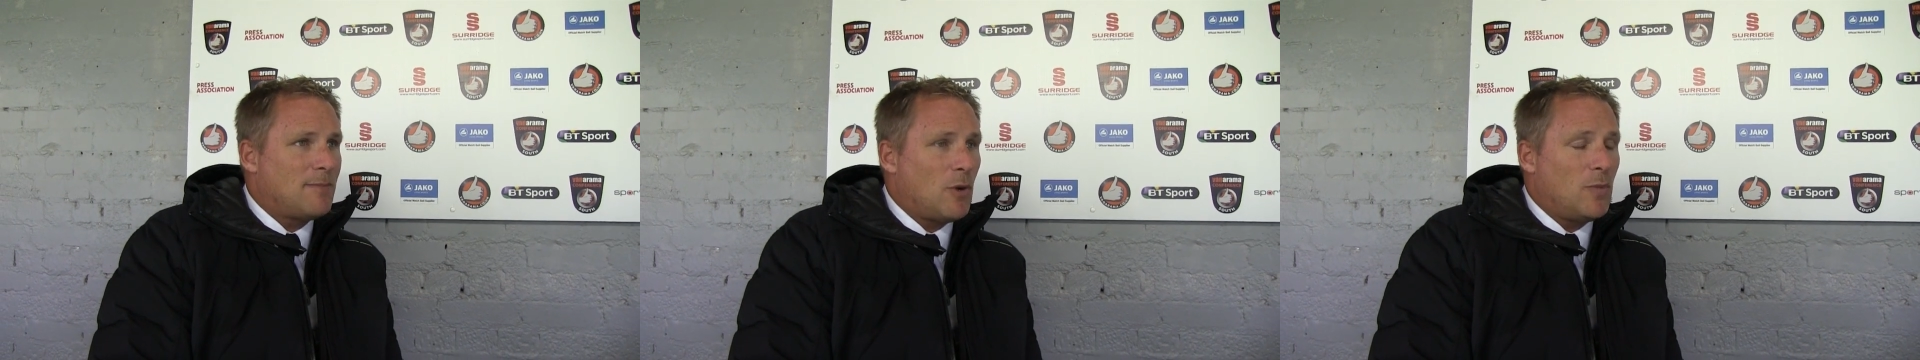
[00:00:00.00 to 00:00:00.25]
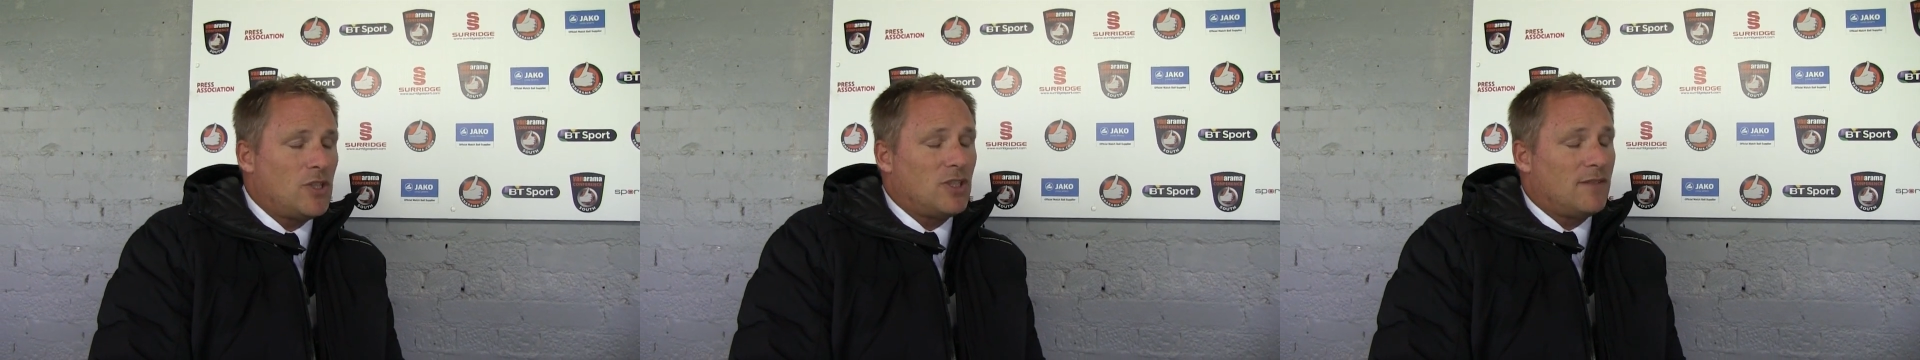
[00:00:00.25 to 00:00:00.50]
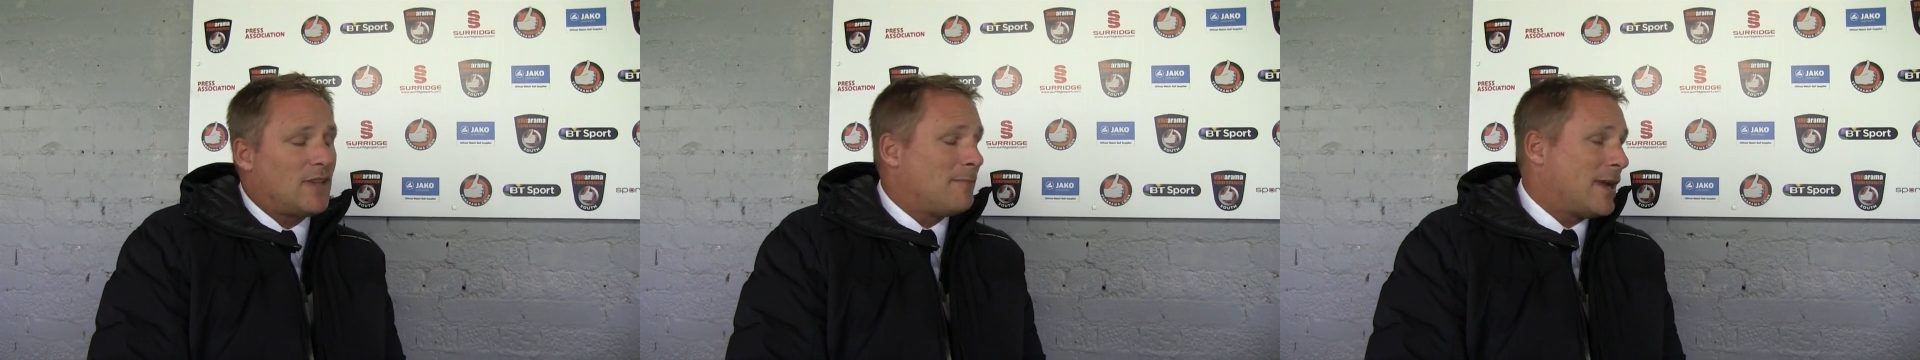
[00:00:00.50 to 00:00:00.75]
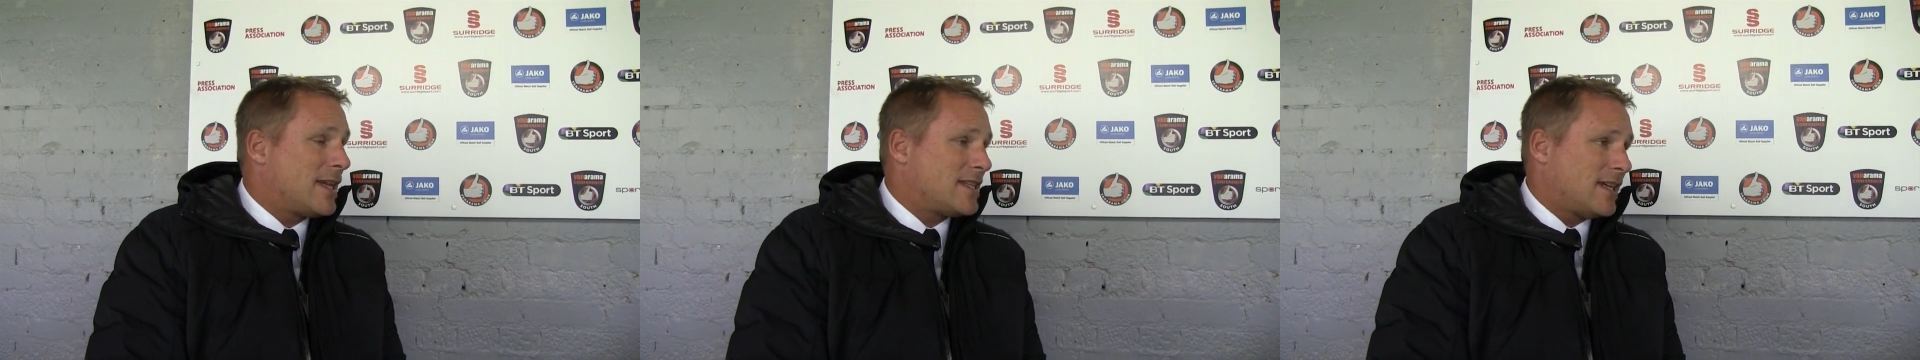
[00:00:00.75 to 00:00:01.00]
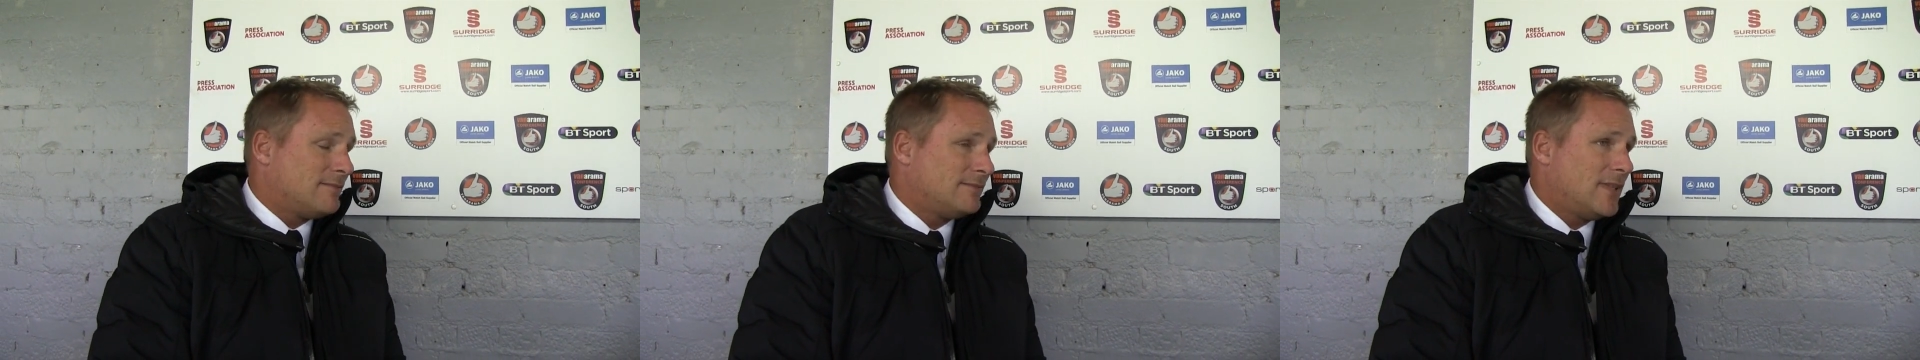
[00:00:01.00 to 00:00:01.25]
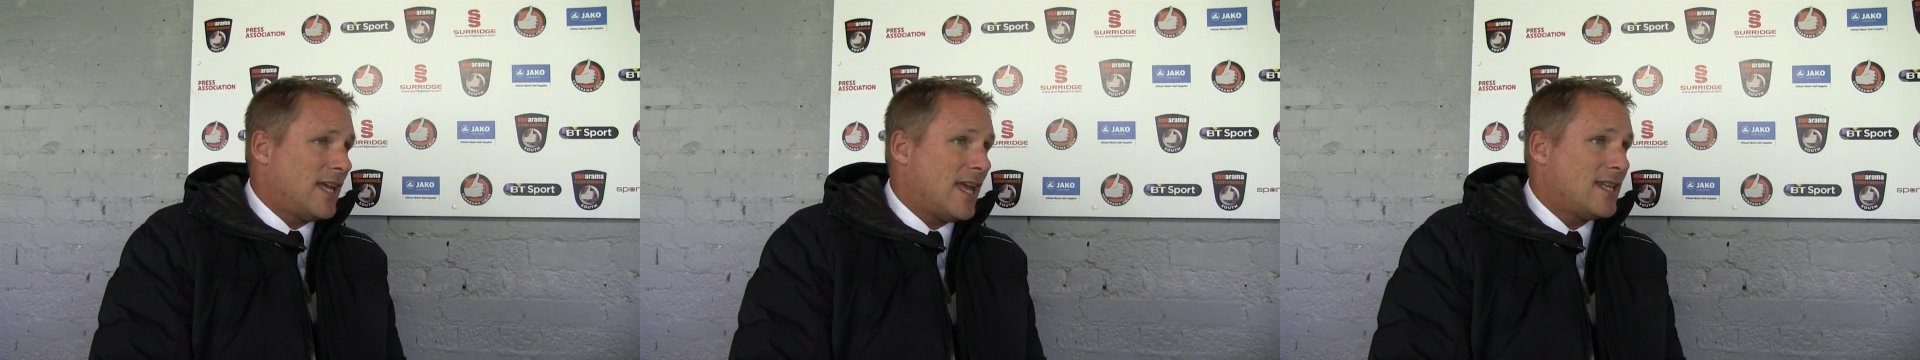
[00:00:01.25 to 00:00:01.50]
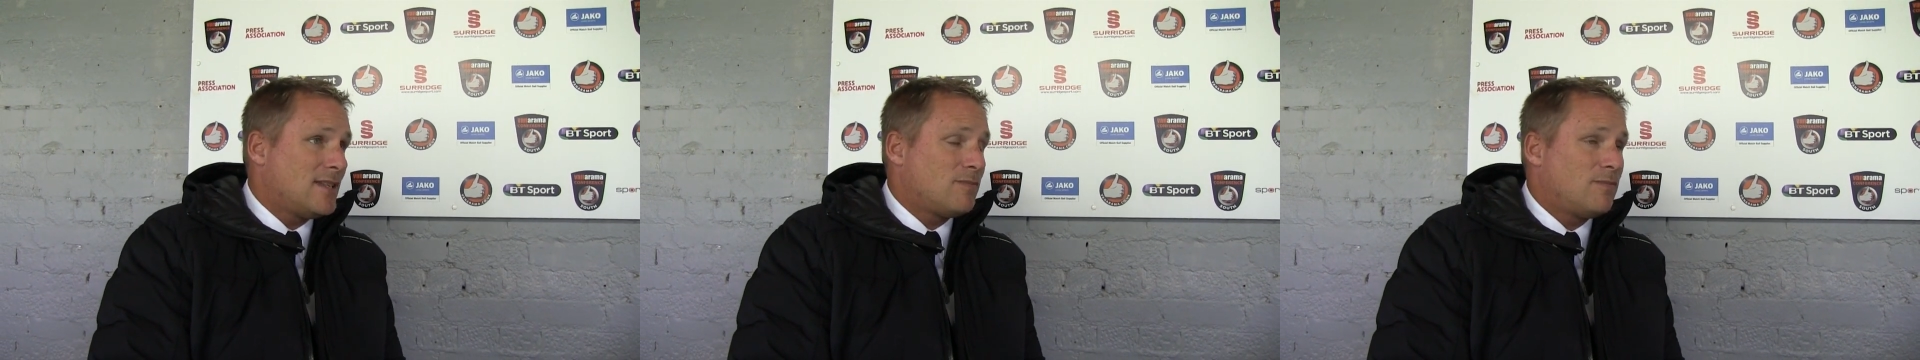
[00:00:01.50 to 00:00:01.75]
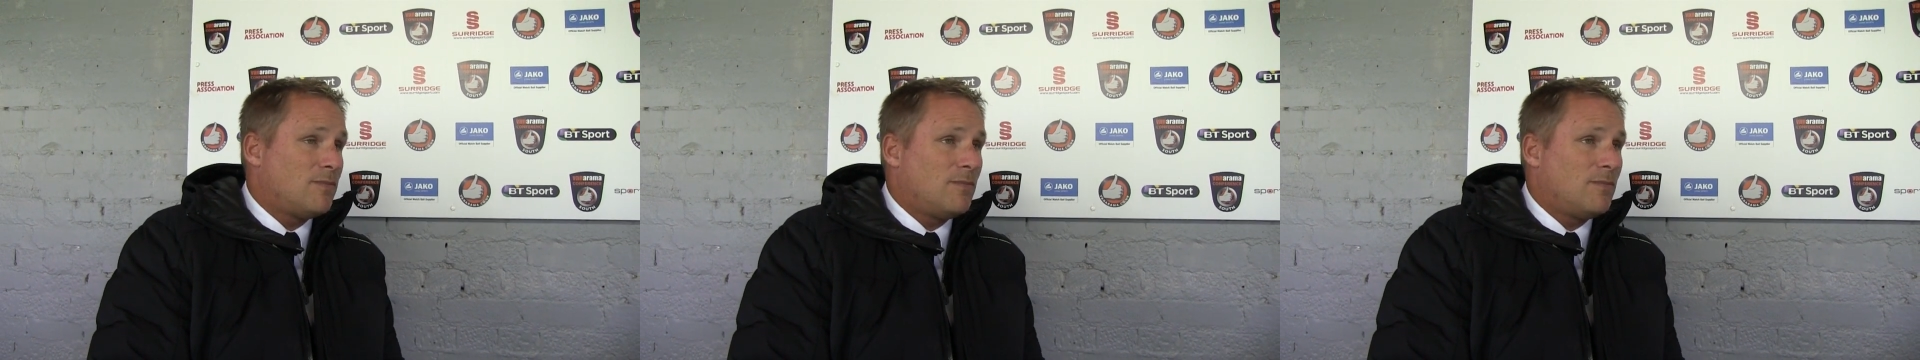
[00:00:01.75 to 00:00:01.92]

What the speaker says: but we should have done better, and